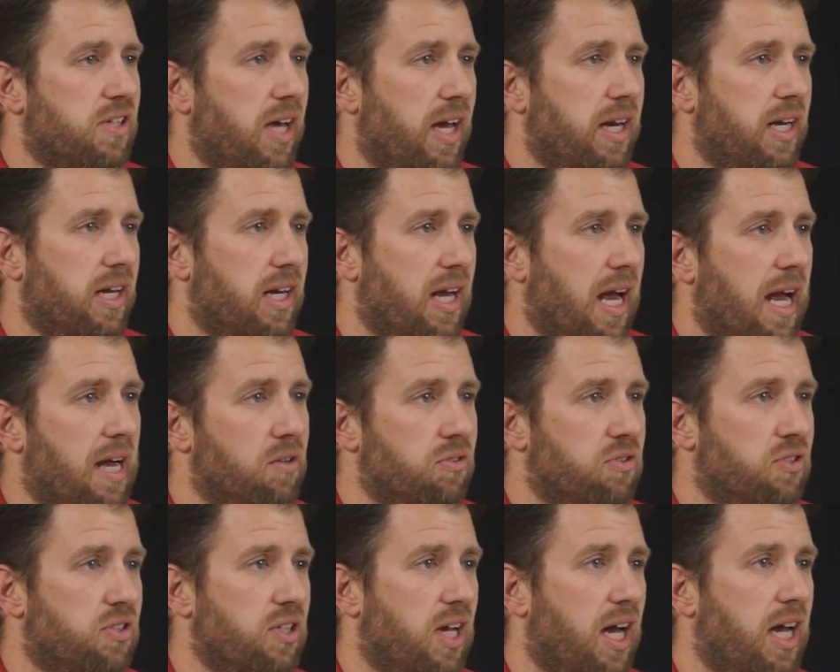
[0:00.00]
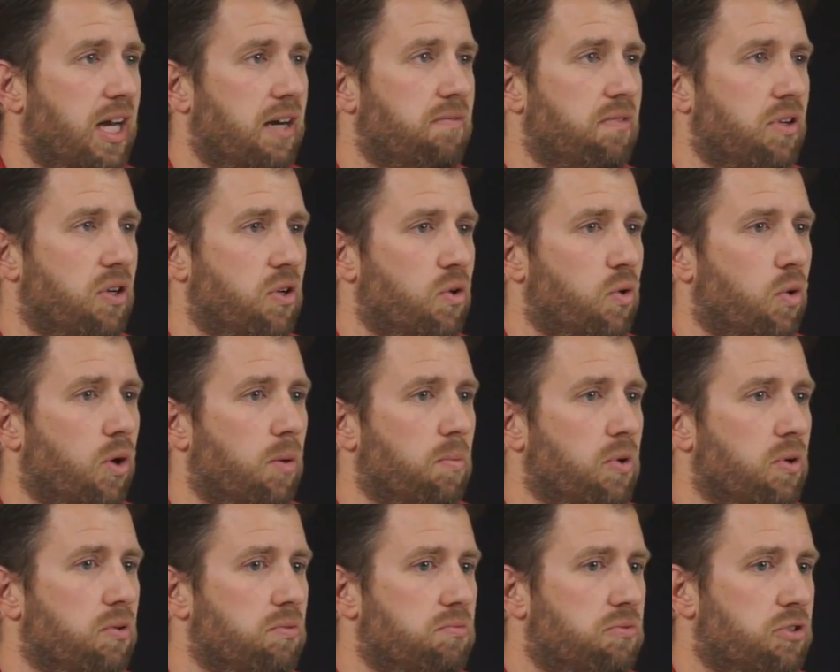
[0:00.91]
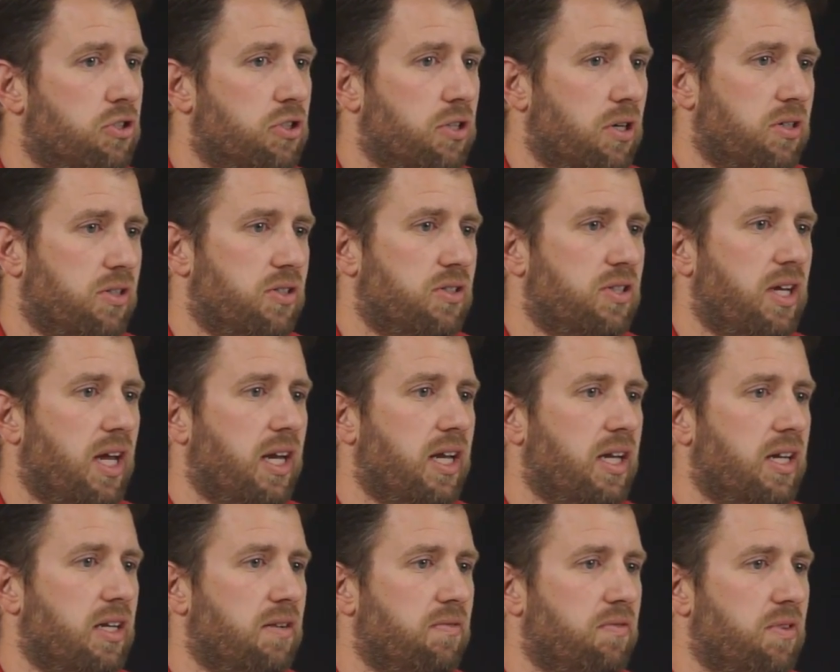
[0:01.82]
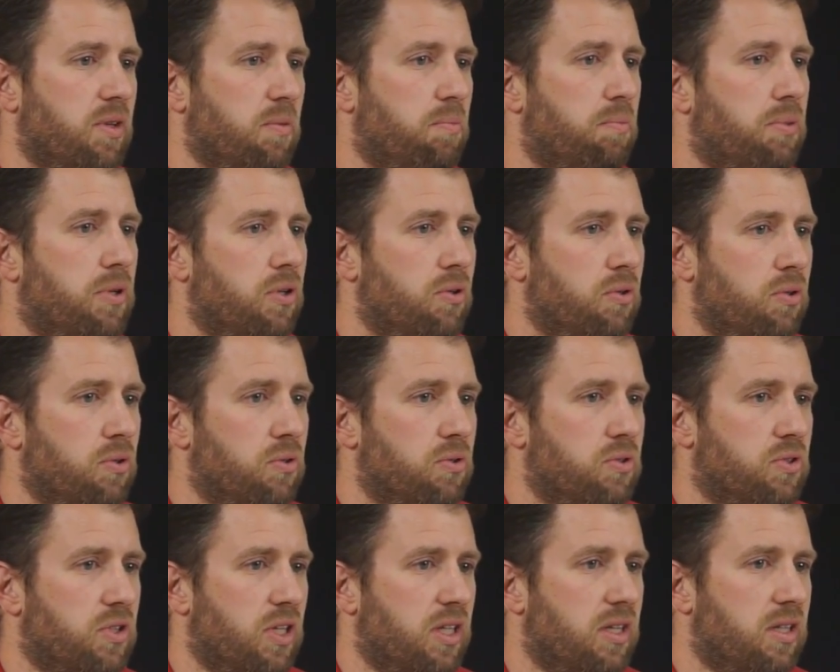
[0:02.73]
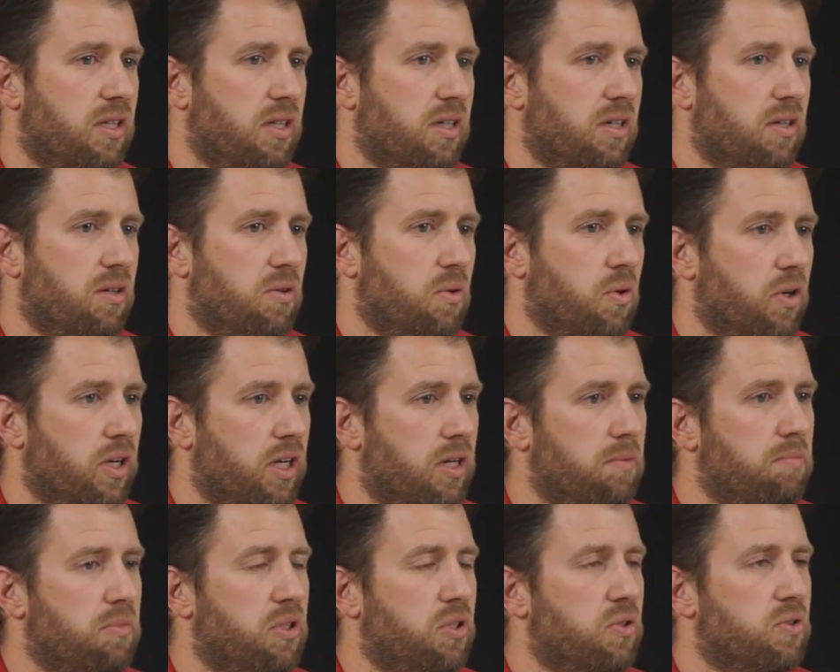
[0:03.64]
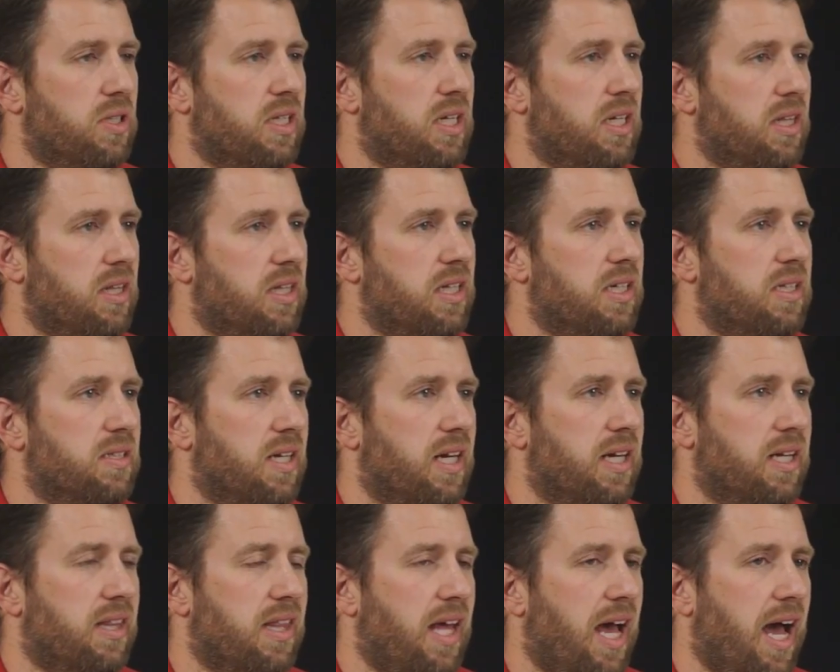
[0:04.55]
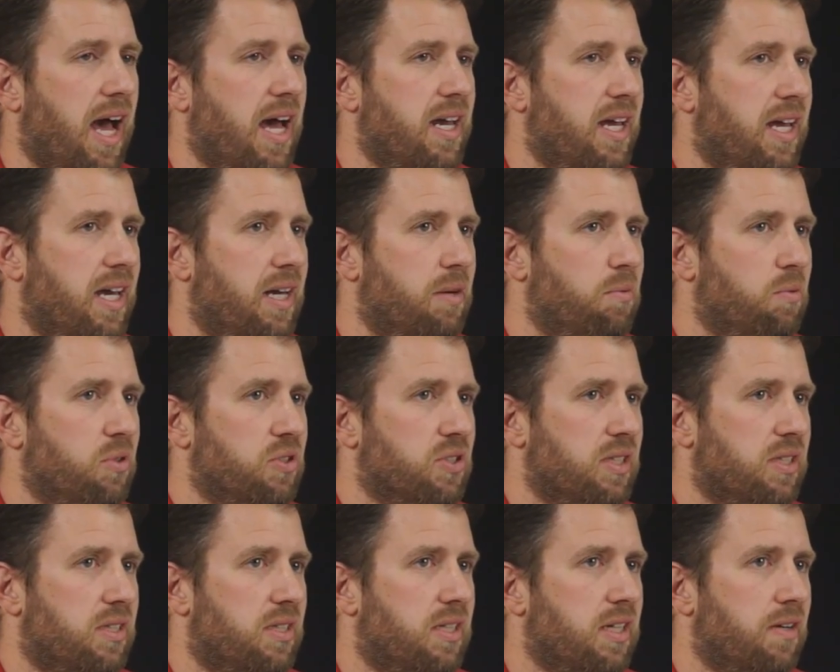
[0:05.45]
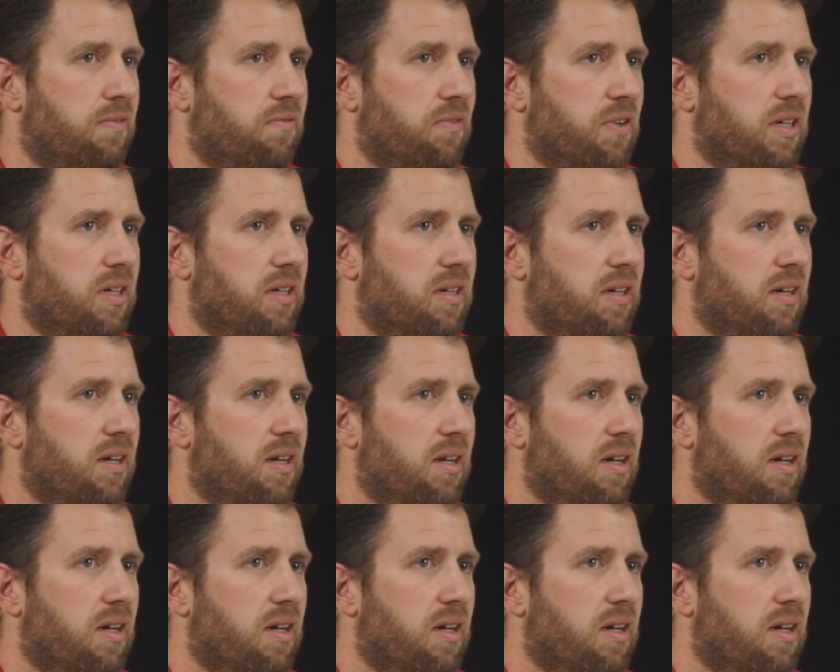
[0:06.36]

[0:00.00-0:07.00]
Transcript: setting outside of the normal church setting of the pews and the organ music and things like that. And it was a different